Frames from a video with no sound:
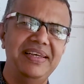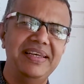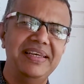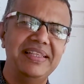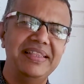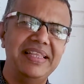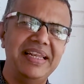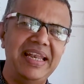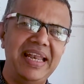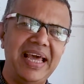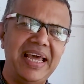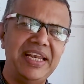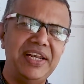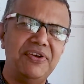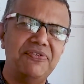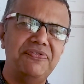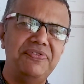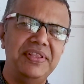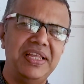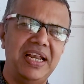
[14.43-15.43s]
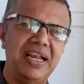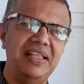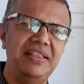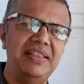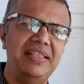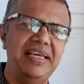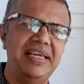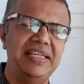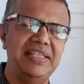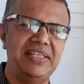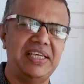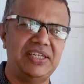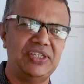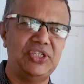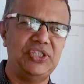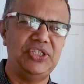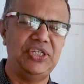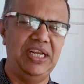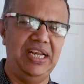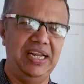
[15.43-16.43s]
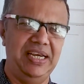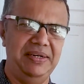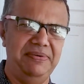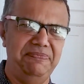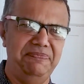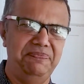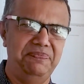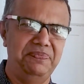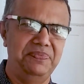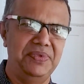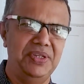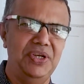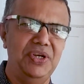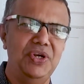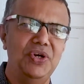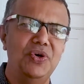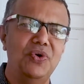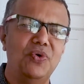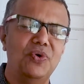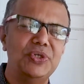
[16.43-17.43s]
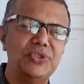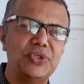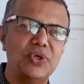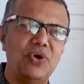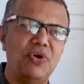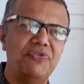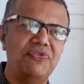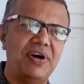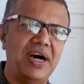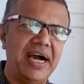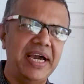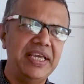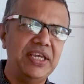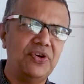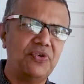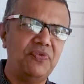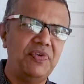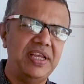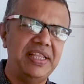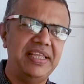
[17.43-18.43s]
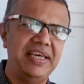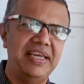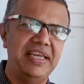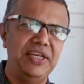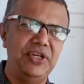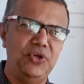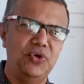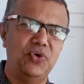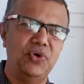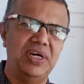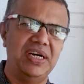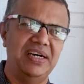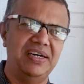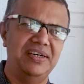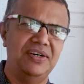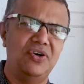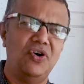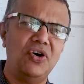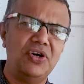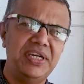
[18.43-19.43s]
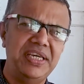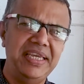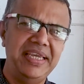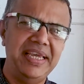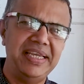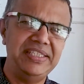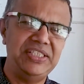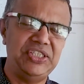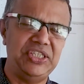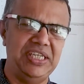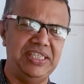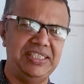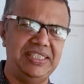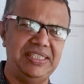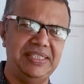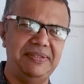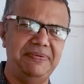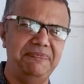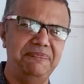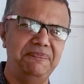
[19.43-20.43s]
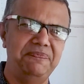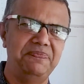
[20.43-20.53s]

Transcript: The land of Nalanda and Takshashila, also of Ayurveda and yoga, hockey and chess.